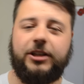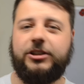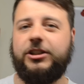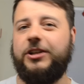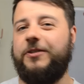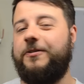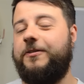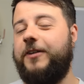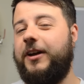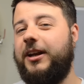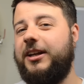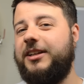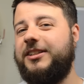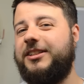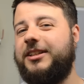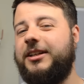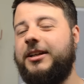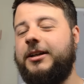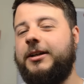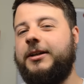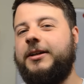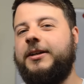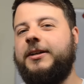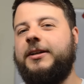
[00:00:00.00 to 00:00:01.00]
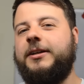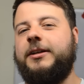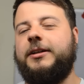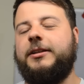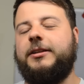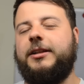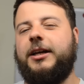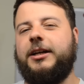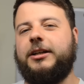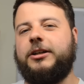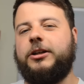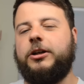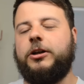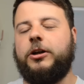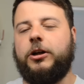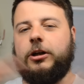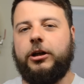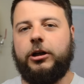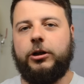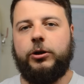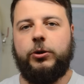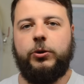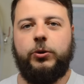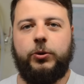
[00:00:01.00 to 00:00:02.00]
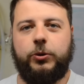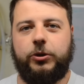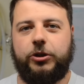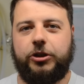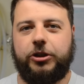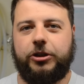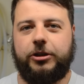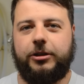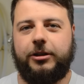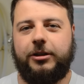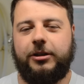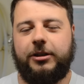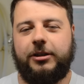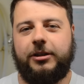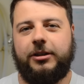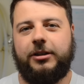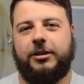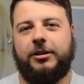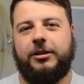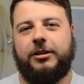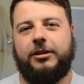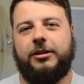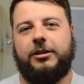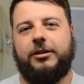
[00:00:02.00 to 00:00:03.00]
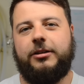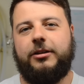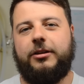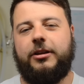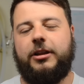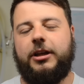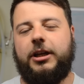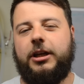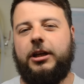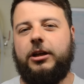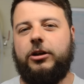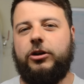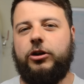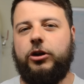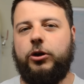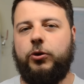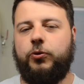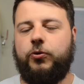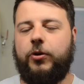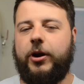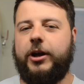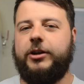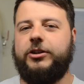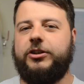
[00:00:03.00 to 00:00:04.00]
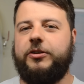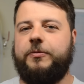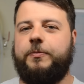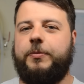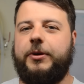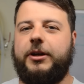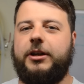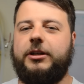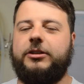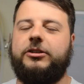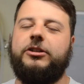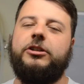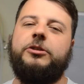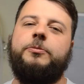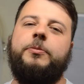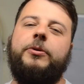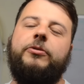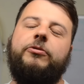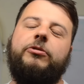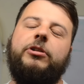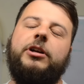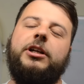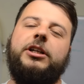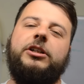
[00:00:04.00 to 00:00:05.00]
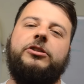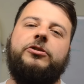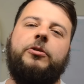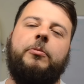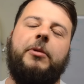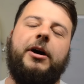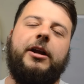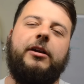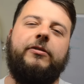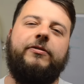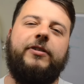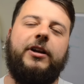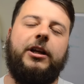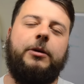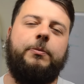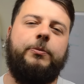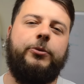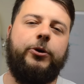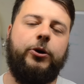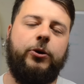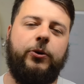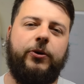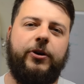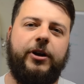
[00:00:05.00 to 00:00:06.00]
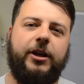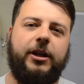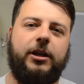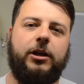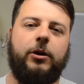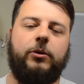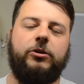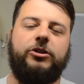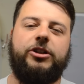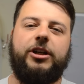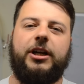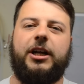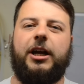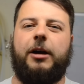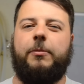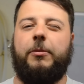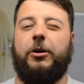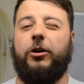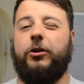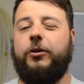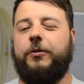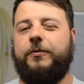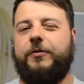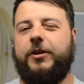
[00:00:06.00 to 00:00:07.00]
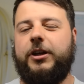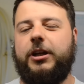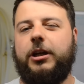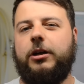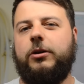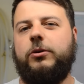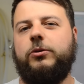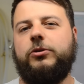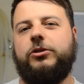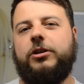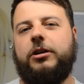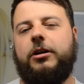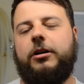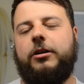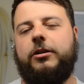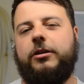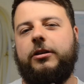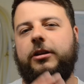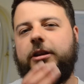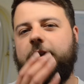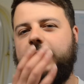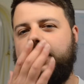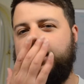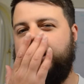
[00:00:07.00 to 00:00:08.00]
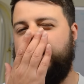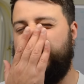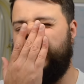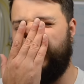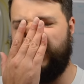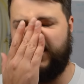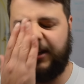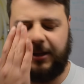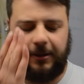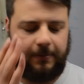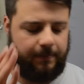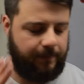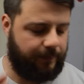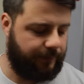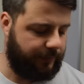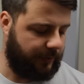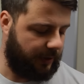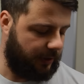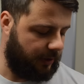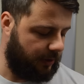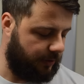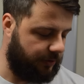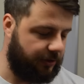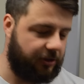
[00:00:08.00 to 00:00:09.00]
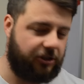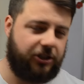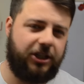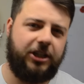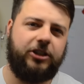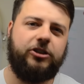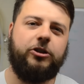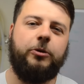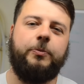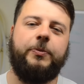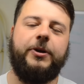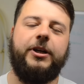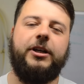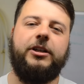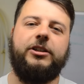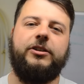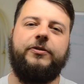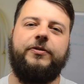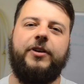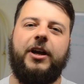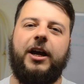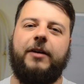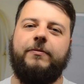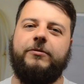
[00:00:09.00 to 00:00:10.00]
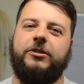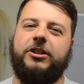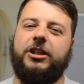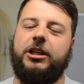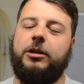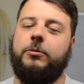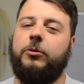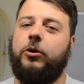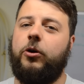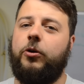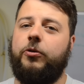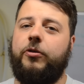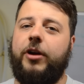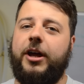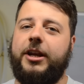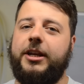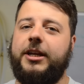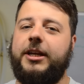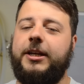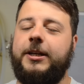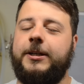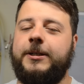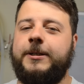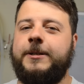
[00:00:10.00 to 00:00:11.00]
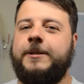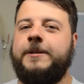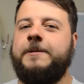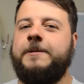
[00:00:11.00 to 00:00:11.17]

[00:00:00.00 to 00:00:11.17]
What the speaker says: that's it, fellas. That concludes the new range of beers that's been released from IdleValleyBrewery. Go and check out my other videos on the seasonal beers if you haven't seen them already.